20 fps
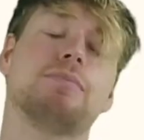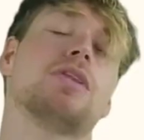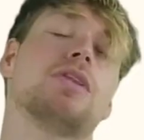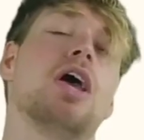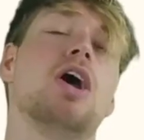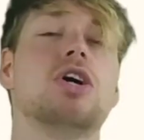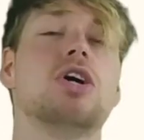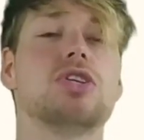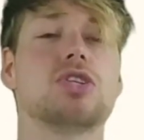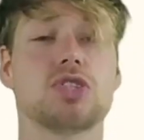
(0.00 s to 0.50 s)

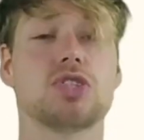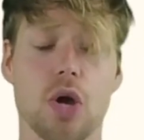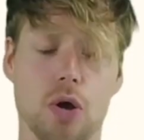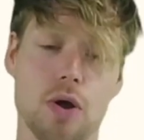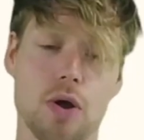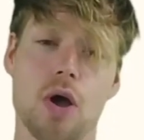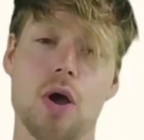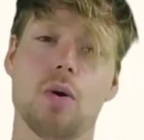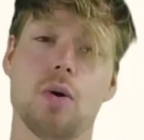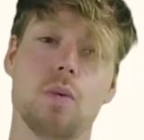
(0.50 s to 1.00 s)
So
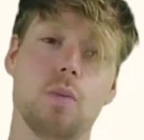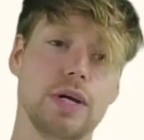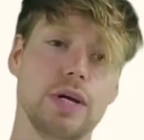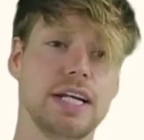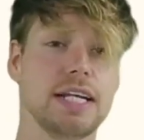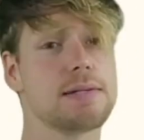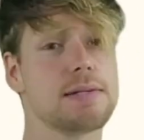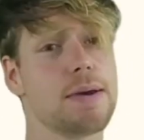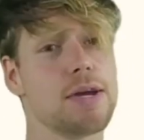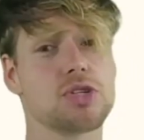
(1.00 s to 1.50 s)
we need to
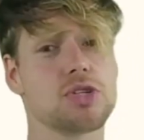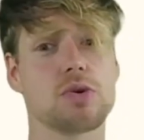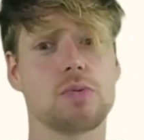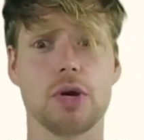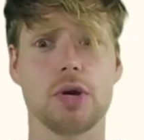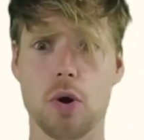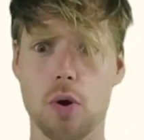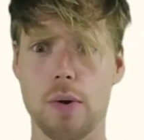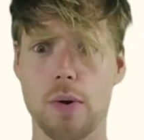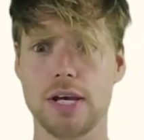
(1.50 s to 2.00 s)
make sure we
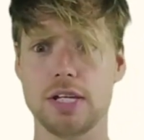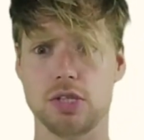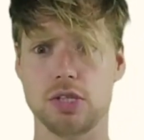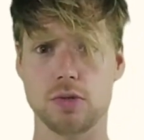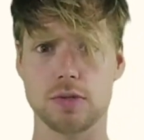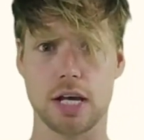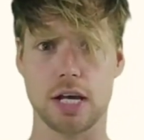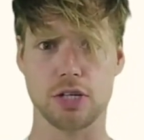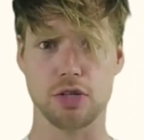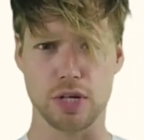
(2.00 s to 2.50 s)
always use our
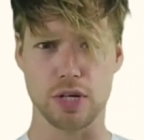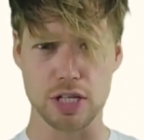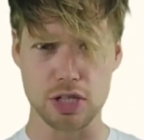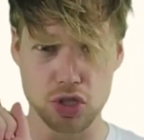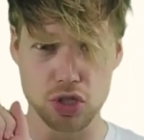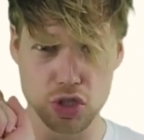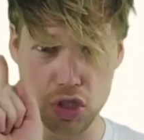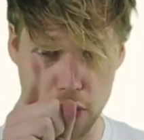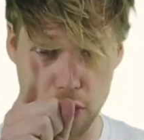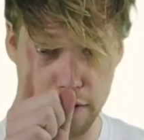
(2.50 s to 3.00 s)
units.
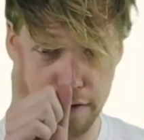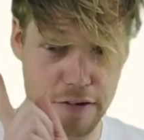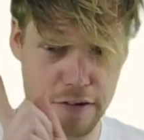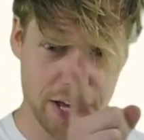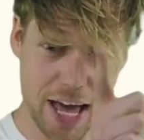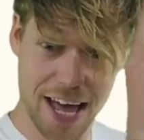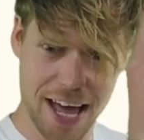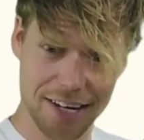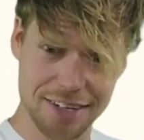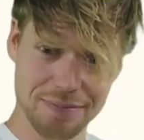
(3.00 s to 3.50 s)
Don't forget.
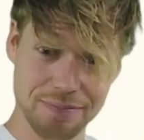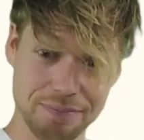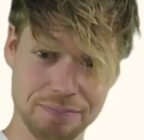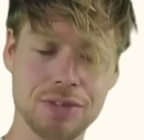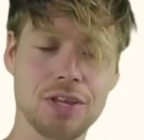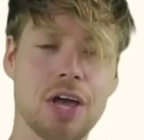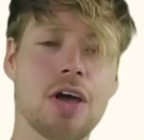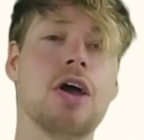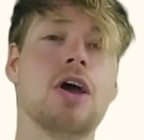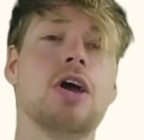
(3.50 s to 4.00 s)

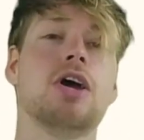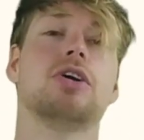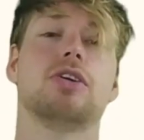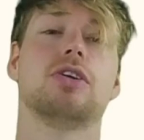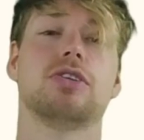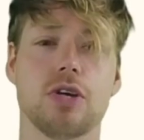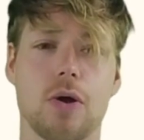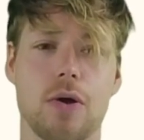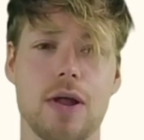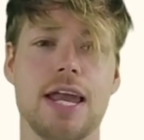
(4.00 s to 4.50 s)
So
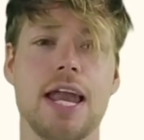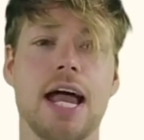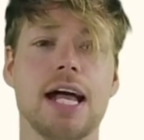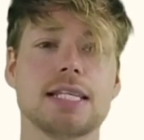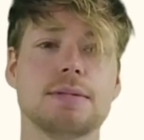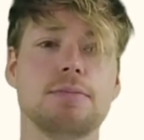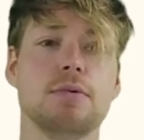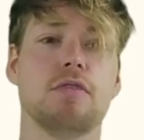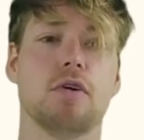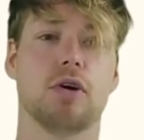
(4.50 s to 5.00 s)
let's move
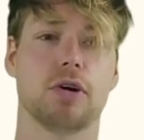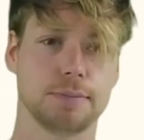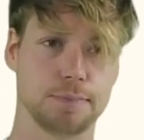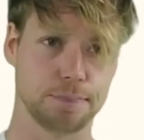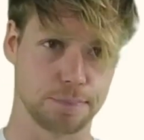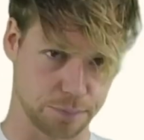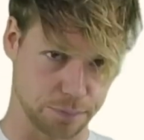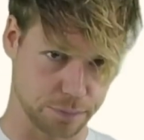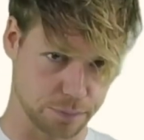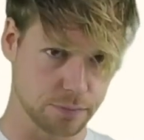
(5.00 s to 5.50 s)
on
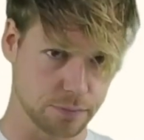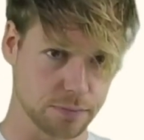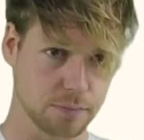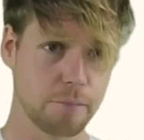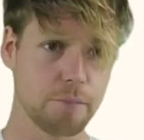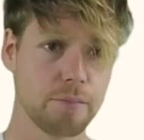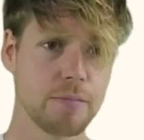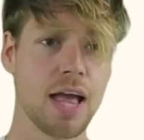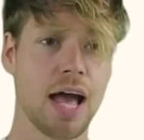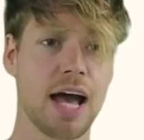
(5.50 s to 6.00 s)

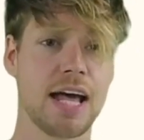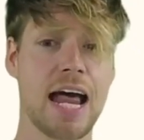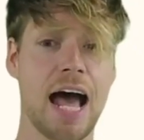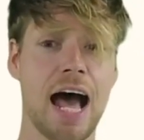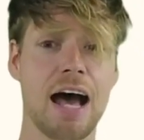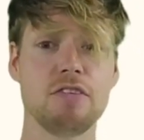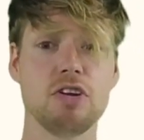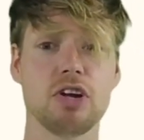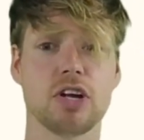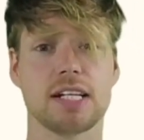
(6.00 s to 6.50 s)
and have a
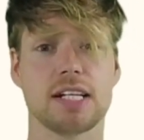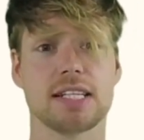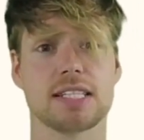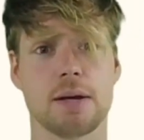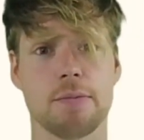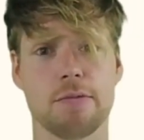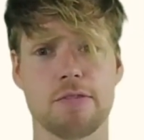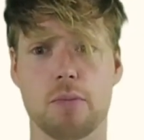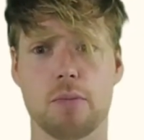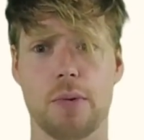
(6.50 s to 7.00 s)
look at some of the
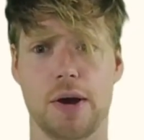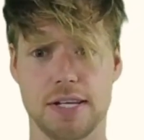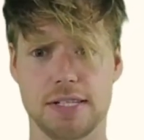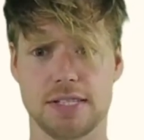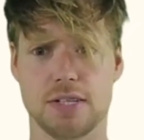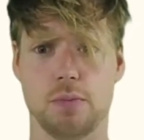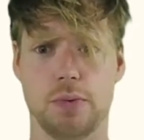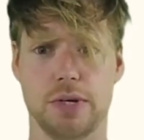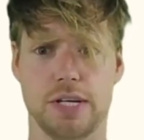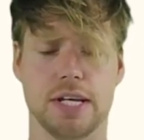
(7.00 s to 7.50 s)
ways that we
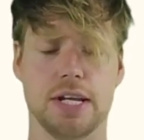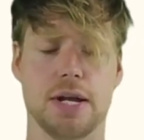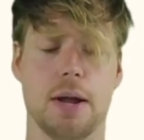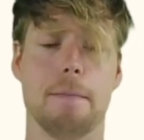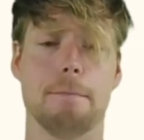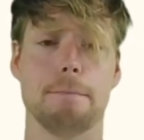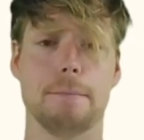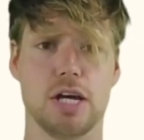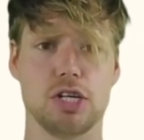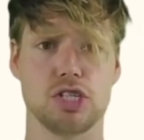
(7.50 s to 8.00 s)
can
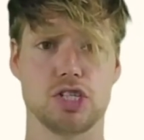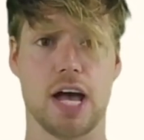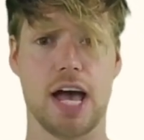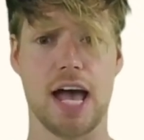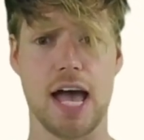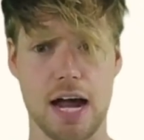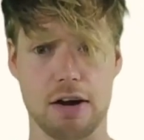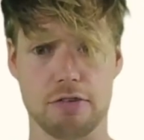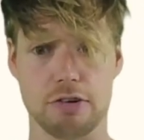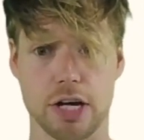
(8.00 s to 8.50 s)
measure
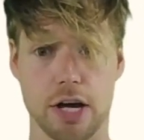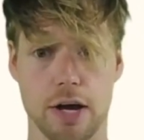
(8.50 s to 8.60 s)
area.